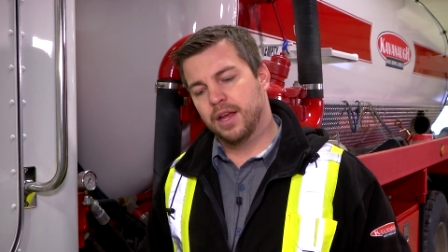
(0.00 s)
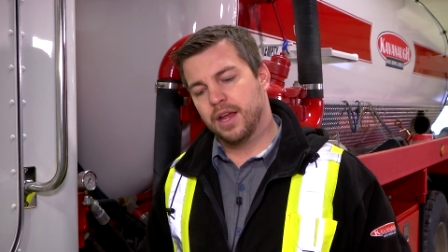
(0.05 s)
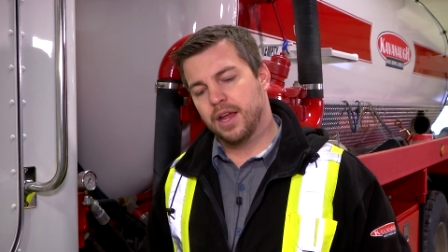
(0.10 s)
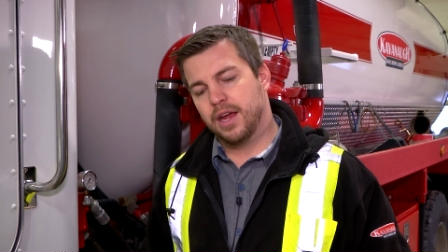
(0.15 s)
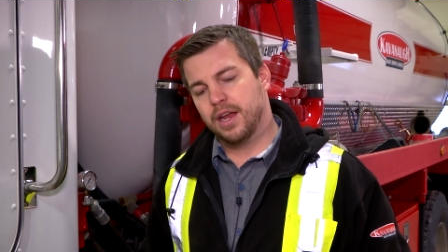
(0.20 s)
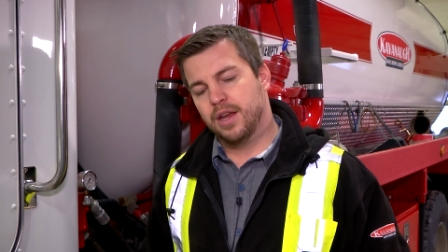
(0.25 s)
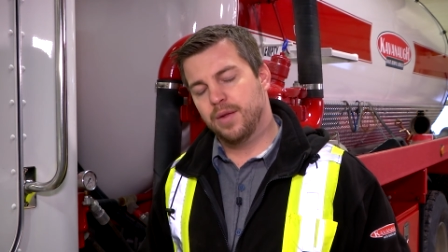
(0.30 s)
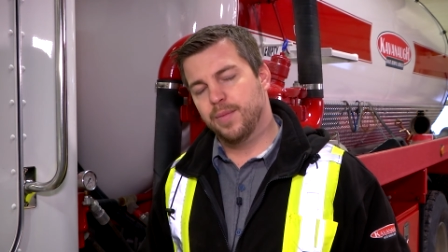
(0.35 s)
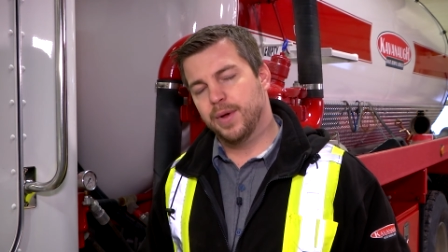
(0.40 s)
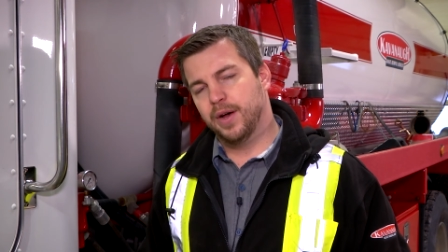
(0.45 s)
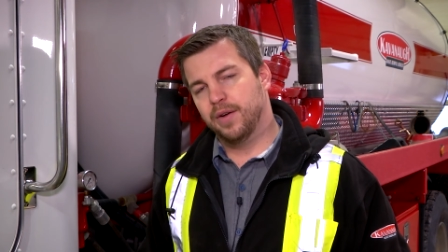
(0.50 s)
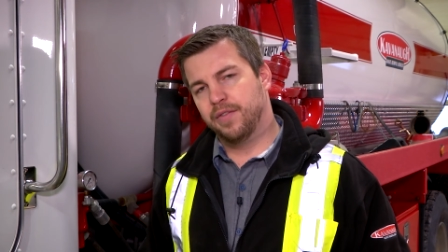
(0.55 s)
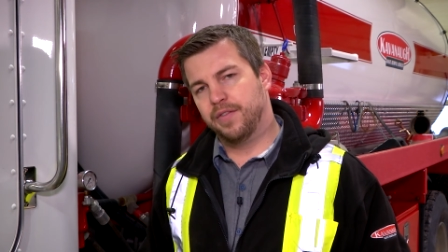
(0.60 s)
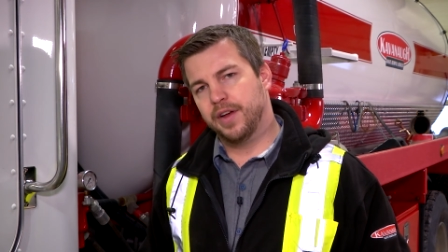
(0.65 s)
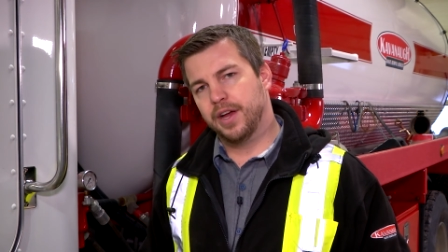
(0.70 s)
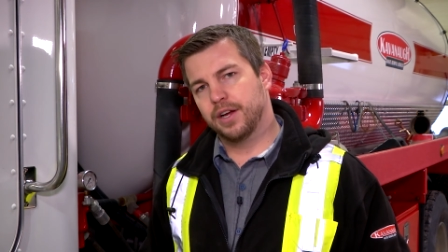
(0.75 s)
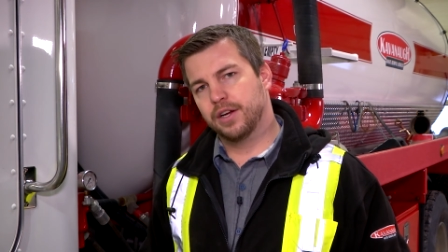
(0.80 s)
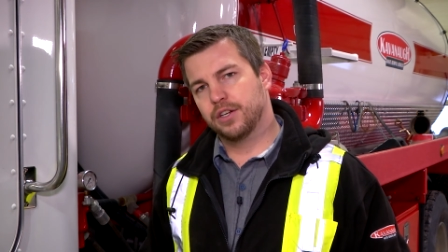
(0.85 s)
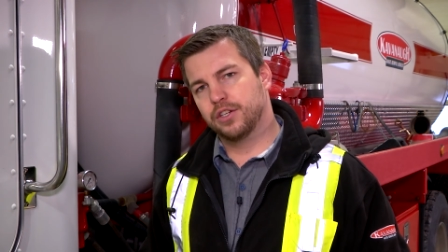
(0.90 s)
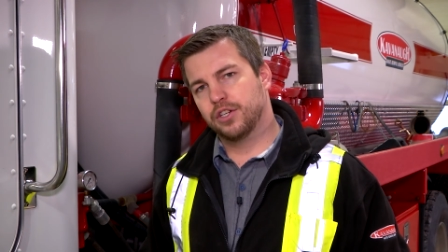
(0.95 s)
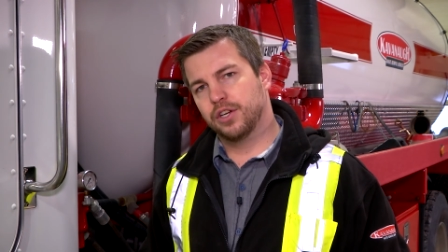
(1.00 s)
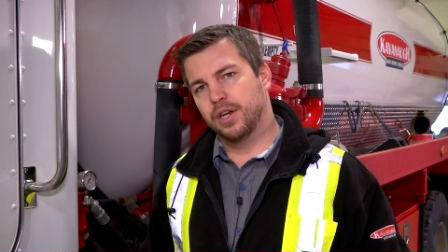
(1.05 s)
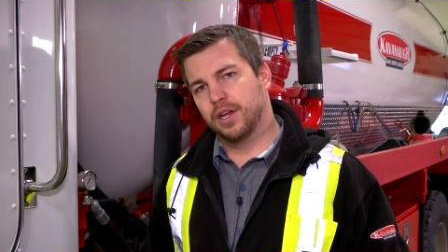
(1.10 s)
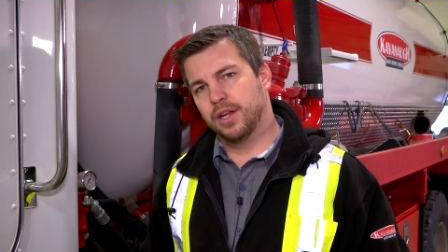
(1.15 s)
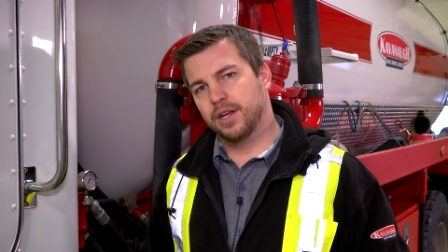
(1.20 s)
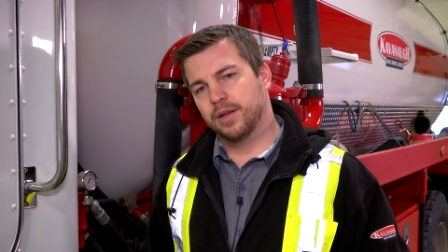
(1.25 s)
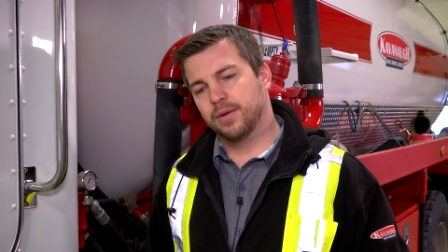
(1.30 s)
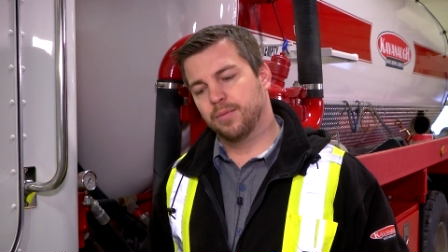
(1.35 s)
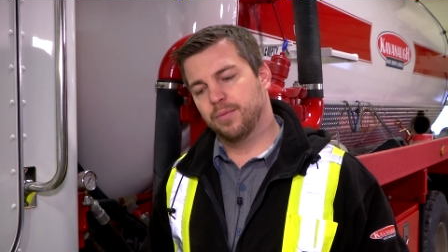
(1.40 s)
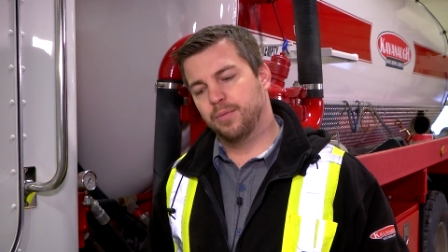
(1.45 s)
any
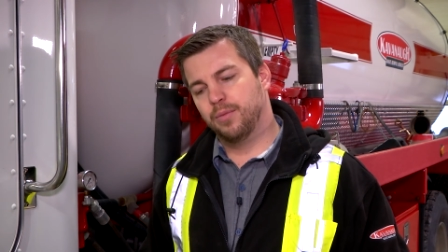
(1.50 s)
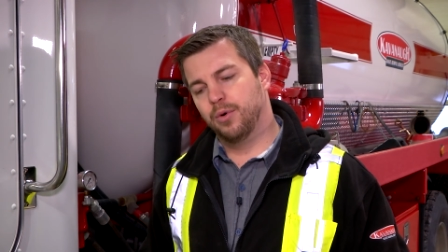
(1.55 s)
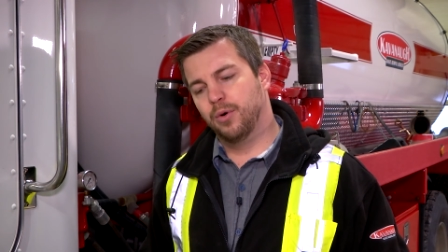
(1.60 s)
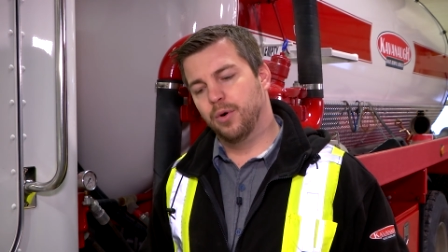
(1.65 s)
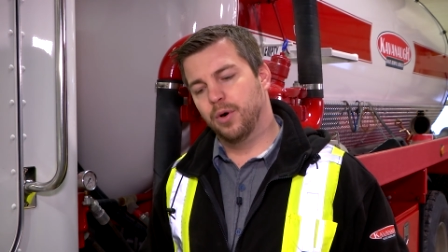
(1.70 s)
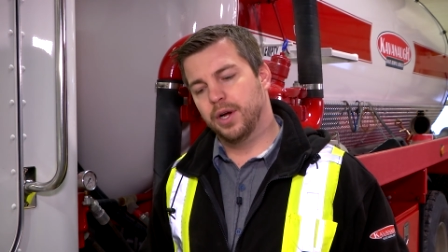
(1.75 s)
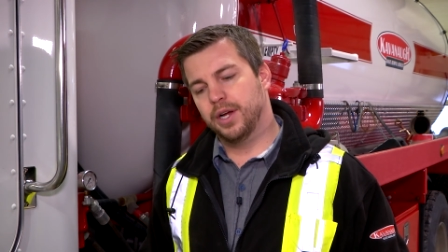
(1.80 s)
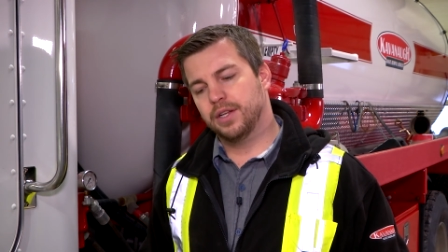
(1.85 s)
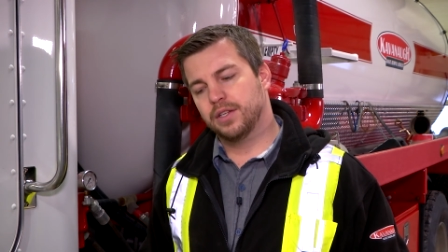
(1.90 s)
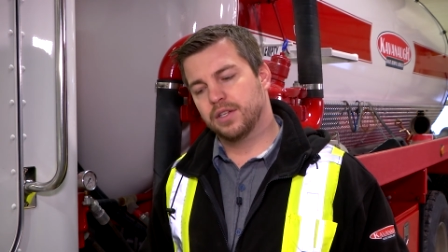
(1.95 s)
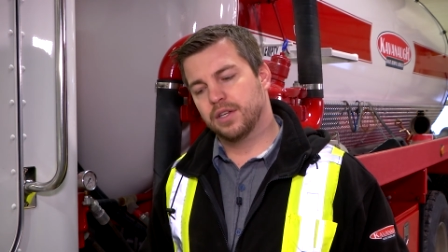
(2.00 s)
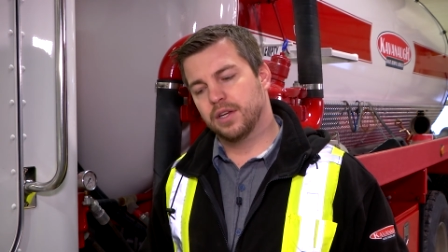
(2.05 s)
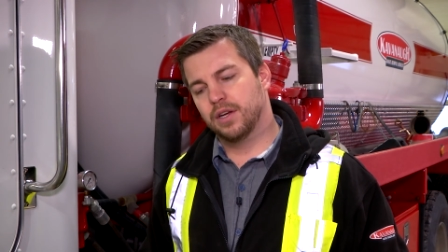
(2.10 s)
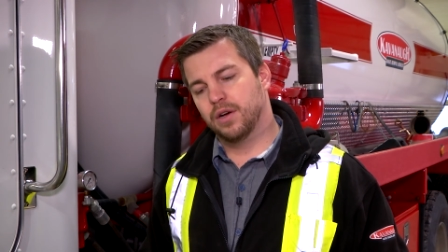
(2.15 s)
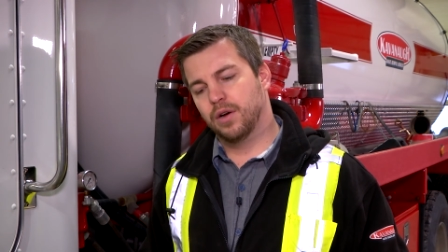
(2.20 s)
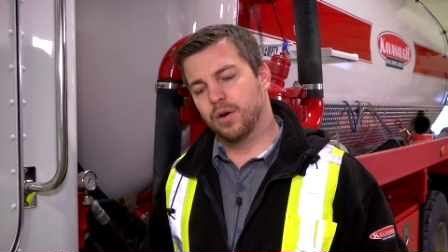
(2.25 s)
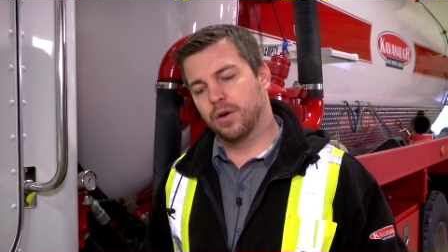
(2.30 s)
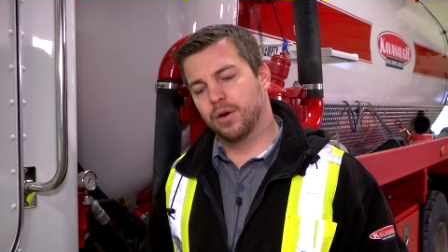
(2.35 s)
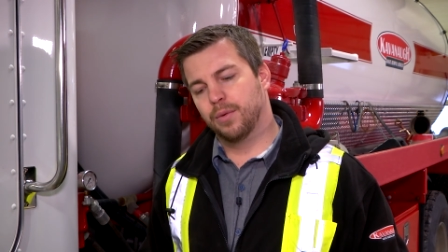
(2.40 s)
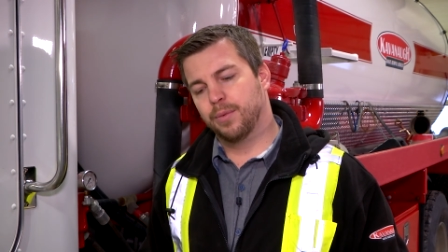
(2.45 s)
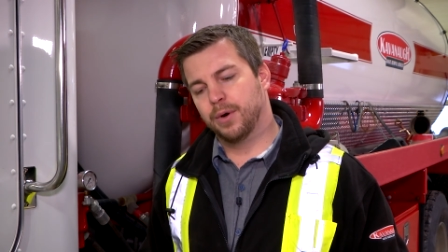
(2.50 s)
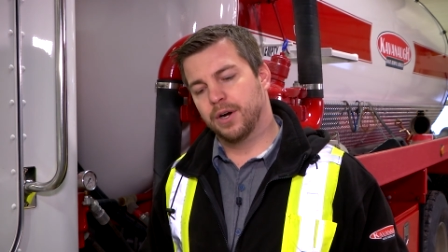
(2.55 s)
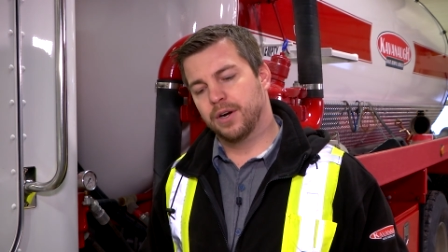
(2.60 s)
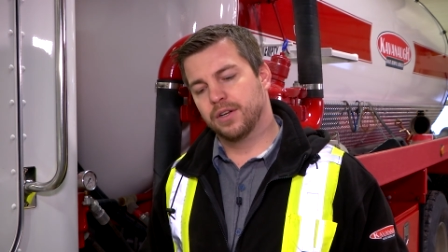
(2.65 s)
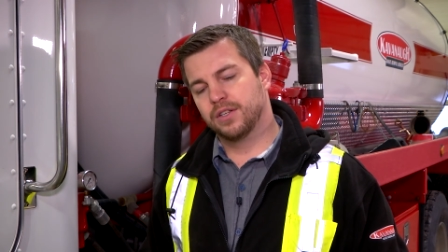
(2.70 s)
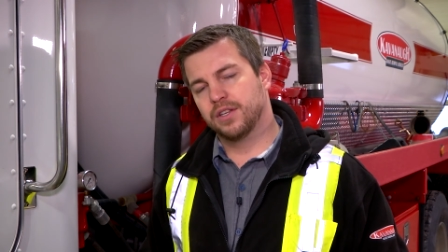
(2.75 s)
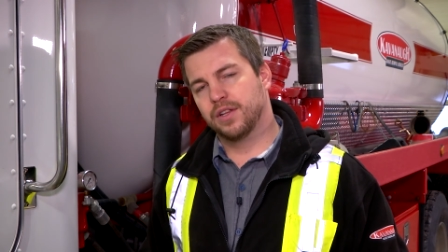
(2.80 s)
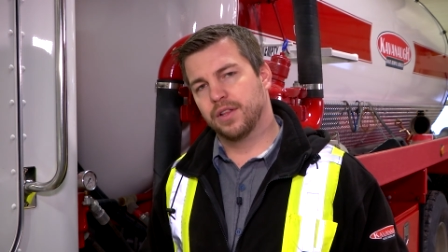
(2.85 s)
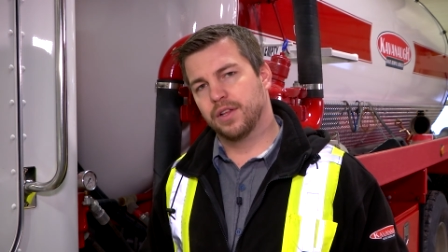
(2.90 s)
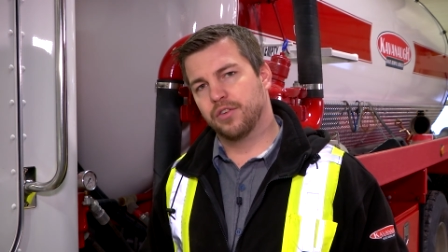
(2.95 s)
malfunctioning points or
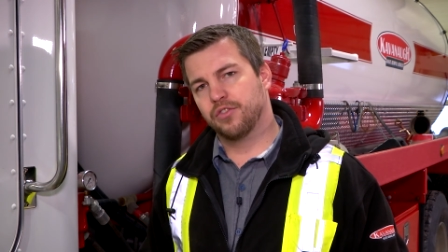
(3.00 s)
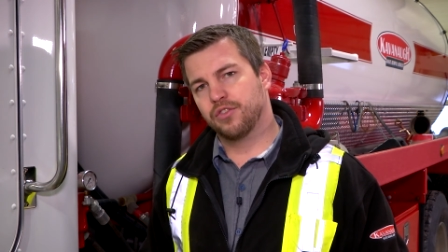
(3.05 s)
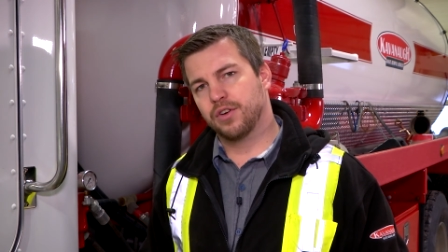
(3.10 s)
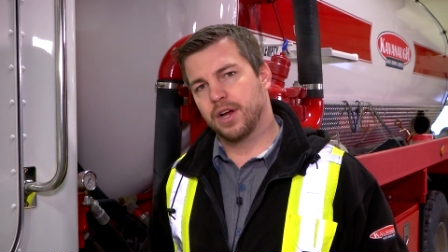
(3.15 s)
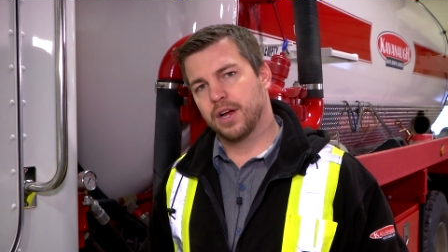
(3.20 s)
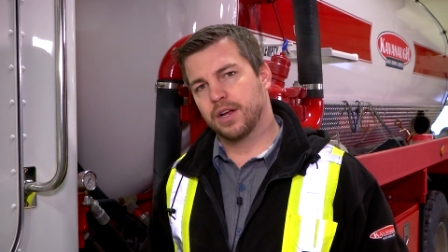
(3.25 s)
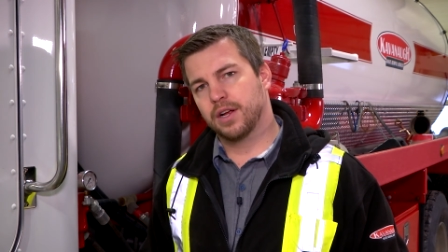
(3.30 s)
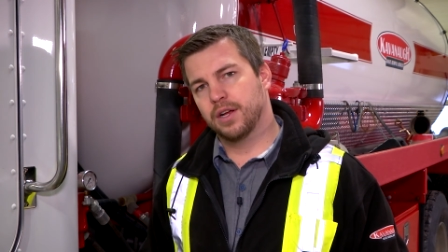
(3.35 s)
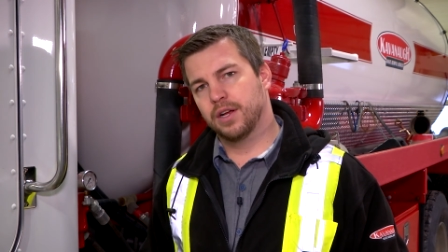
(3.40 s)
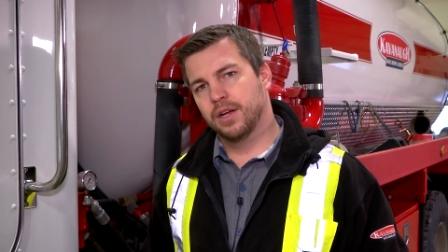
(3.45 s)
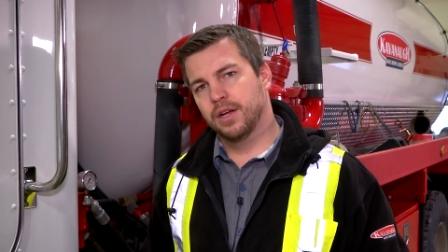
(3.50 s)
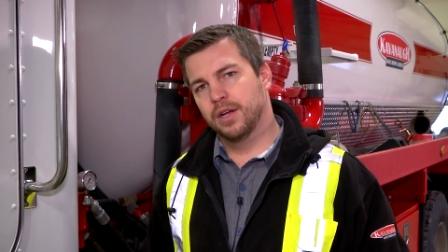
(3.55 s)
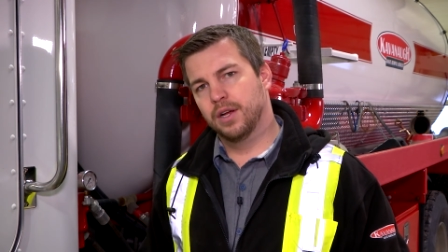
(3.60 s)
parts of the truck